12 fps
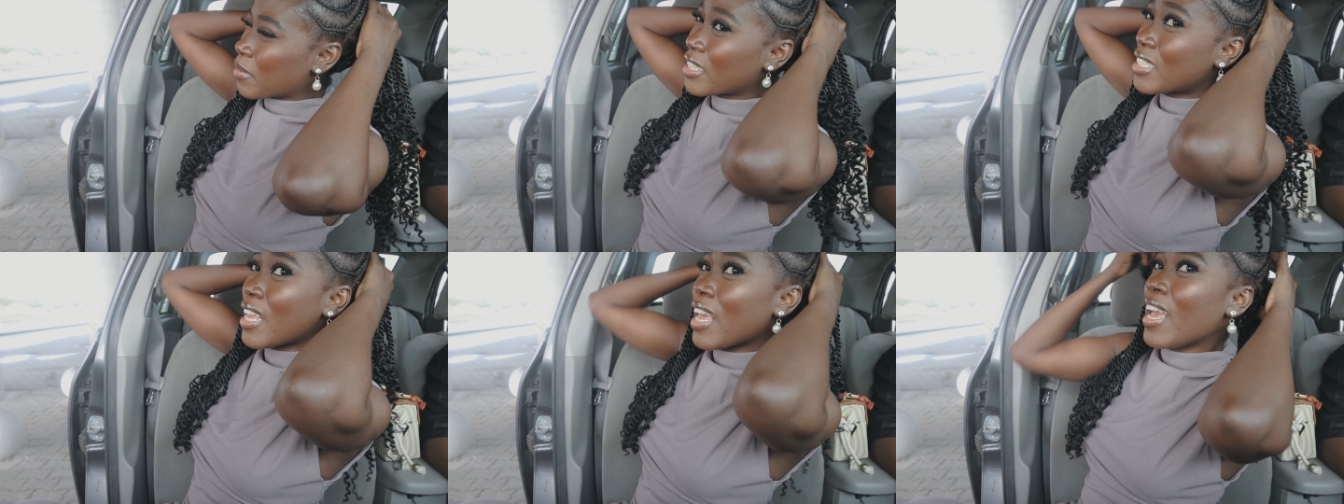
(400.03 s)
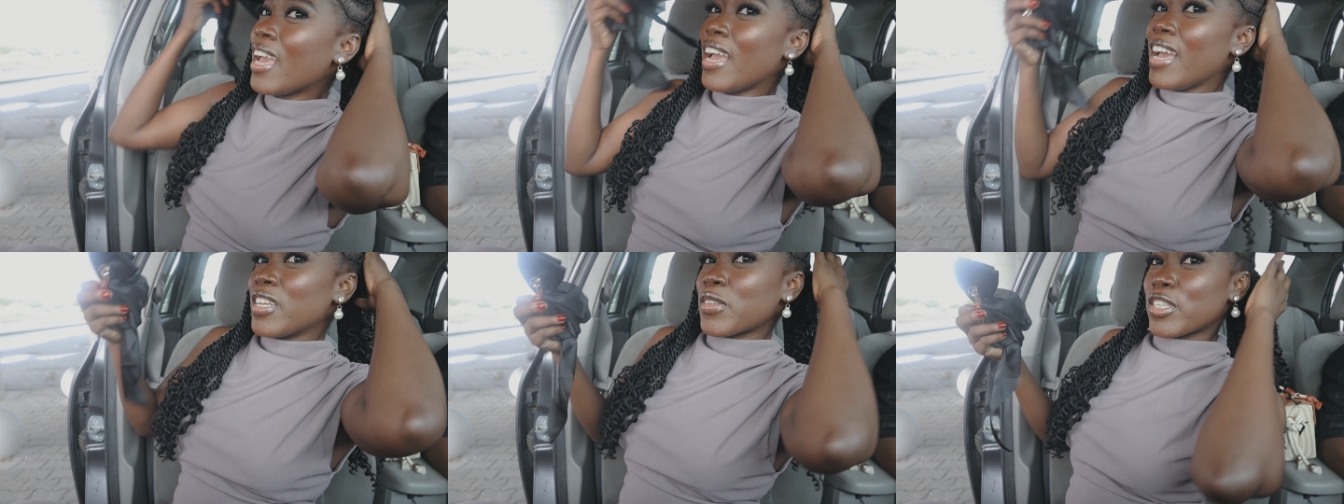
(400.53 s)
this place?
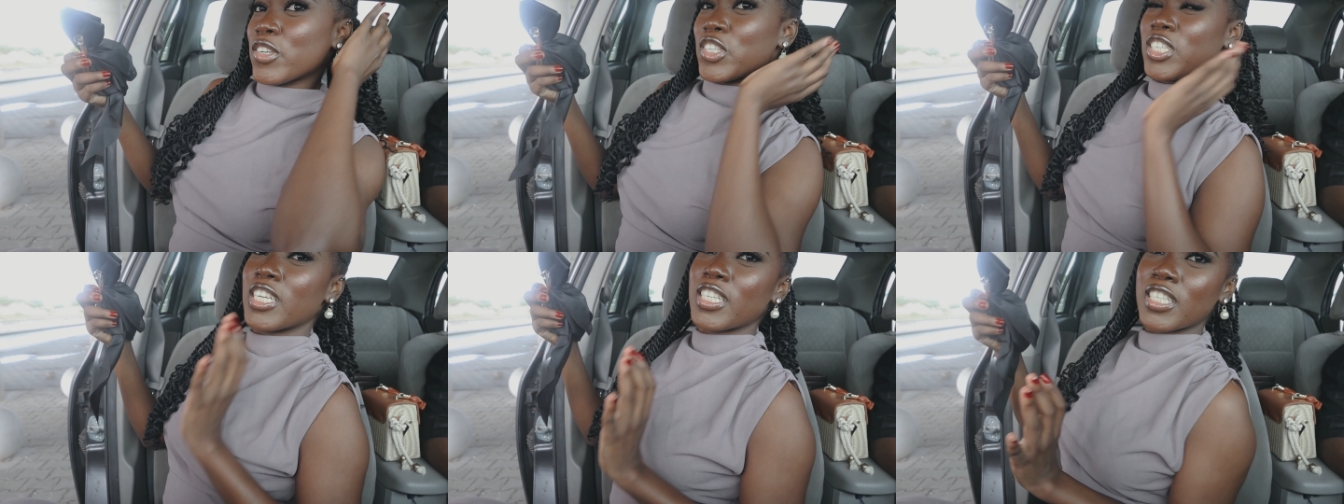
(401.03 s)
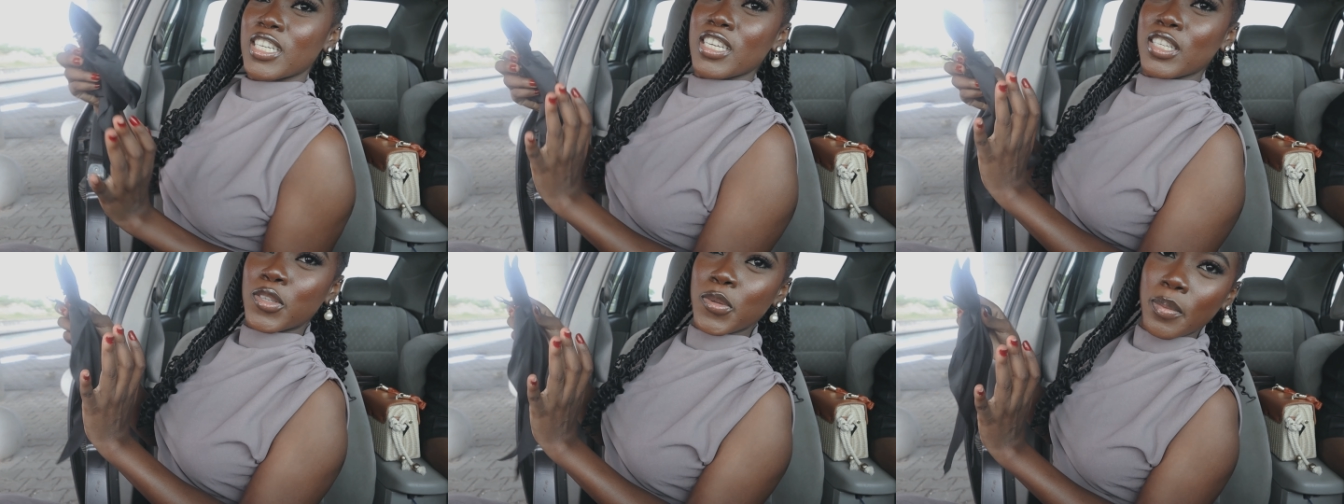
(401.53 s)
So I just changed
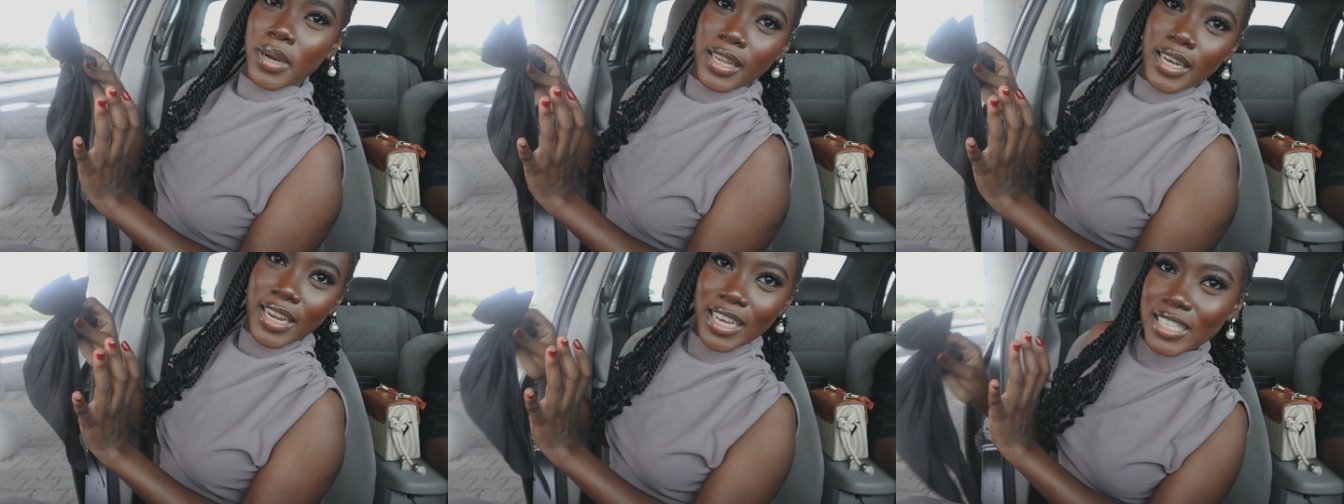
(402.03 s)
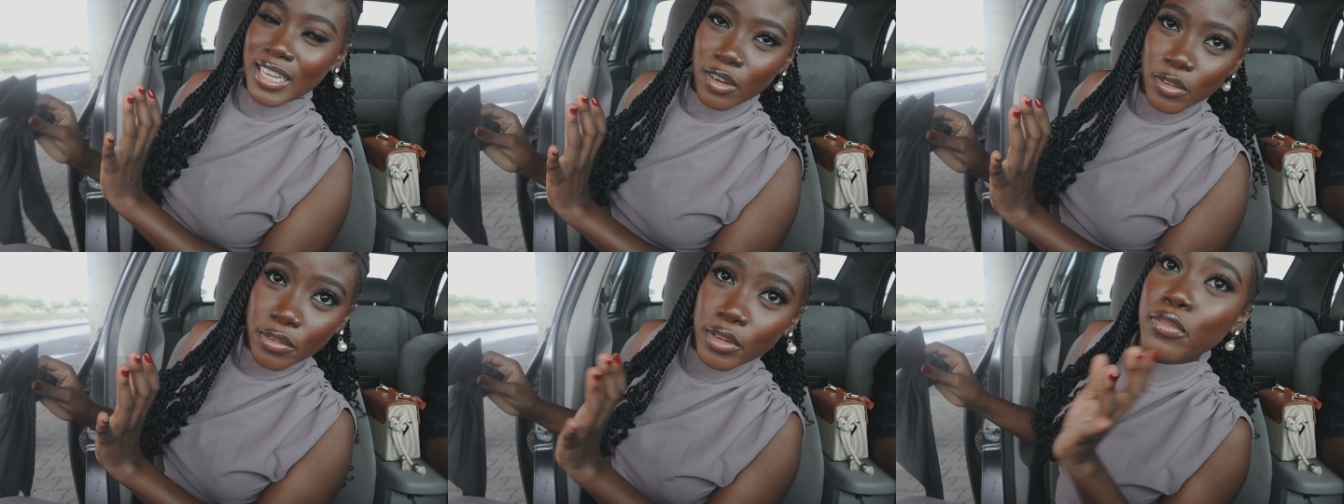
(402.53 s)
into my next
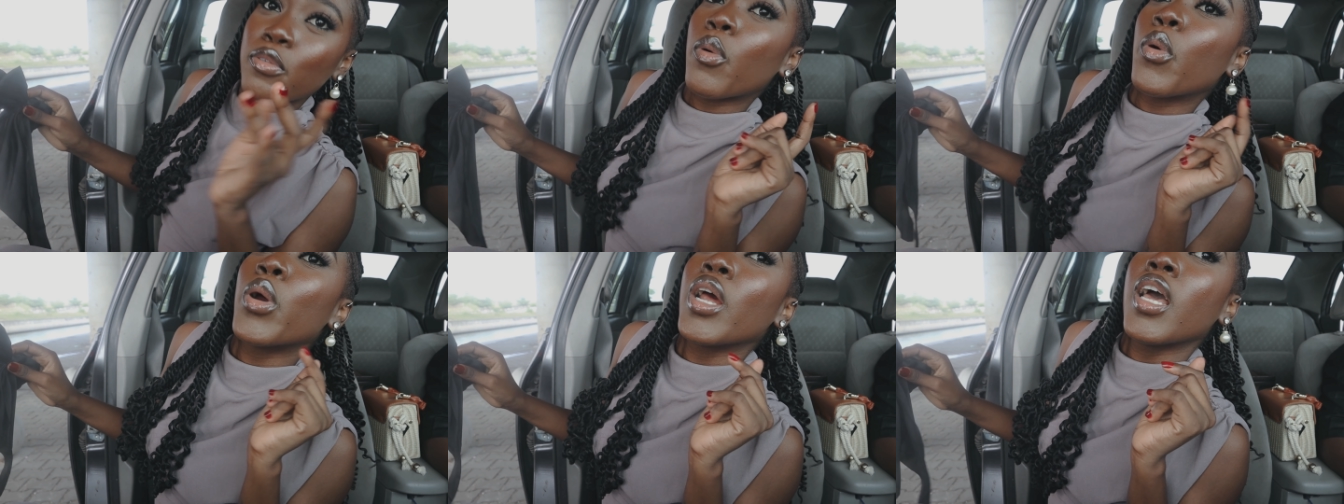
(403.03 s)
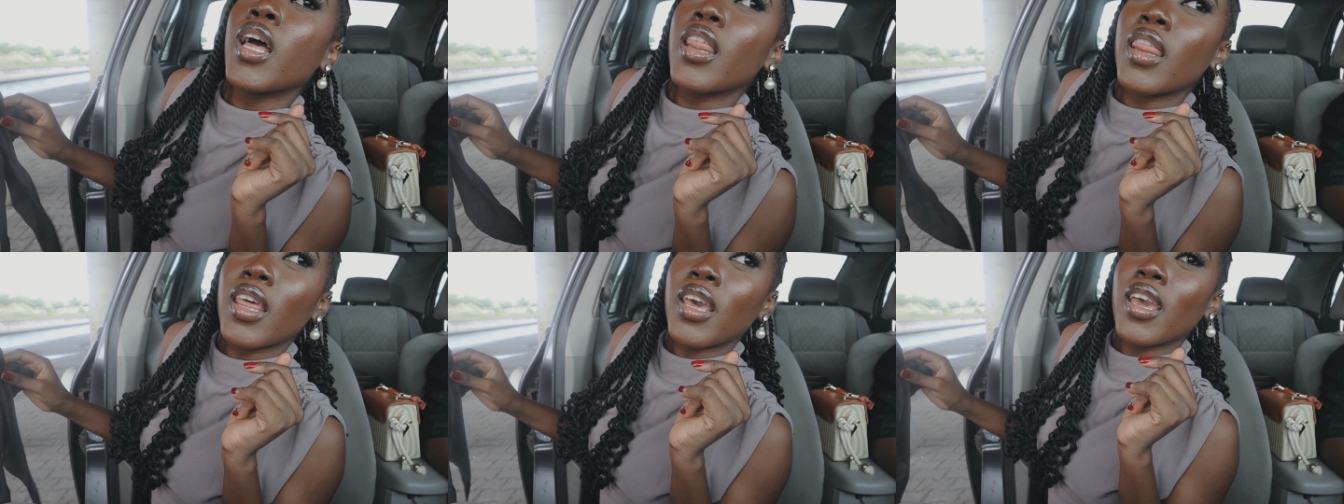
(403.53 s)
outfit for
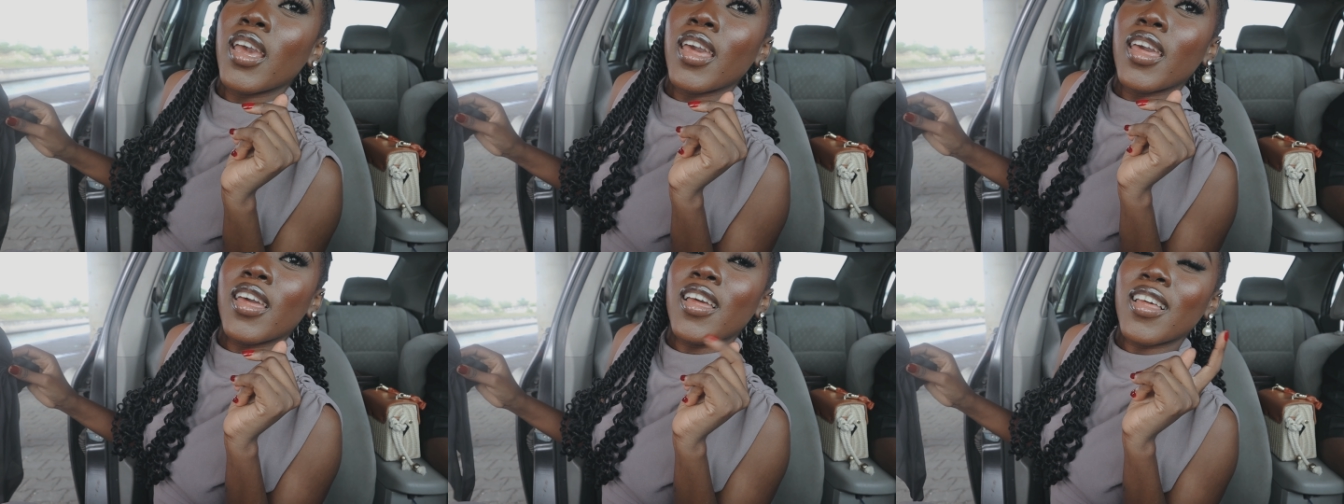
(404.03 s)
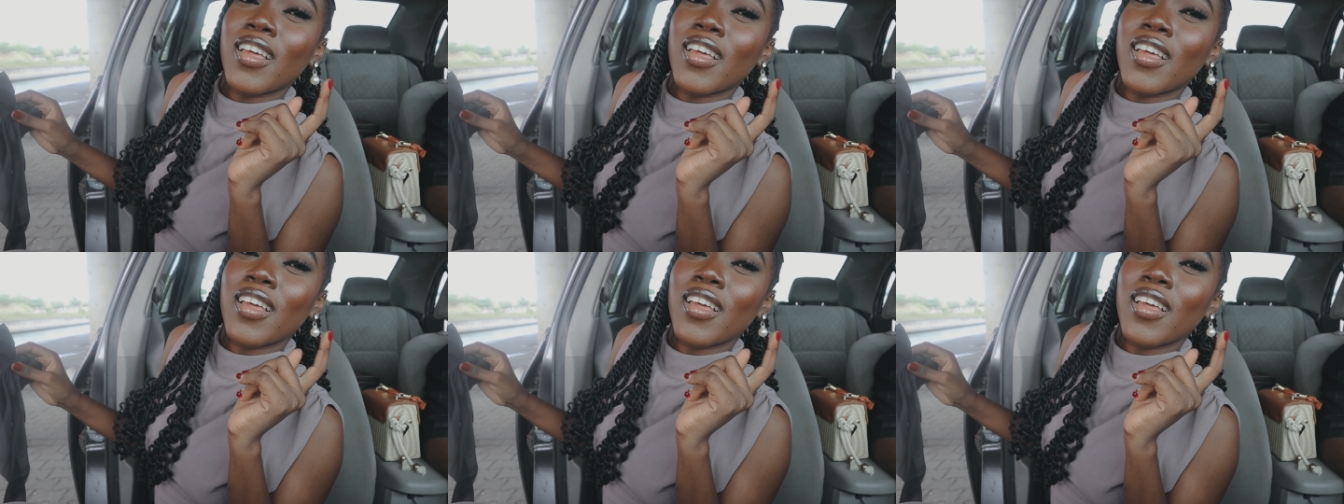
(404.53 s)
the